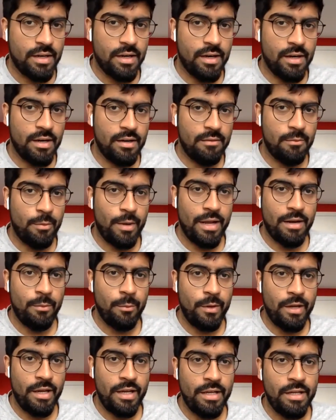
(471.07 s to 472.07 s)

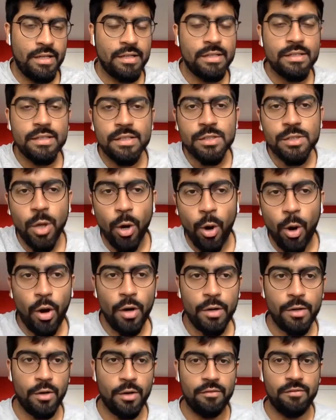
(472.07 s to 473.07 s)
when we
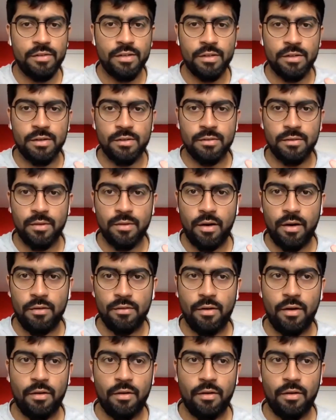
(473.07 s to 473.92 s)
thought of the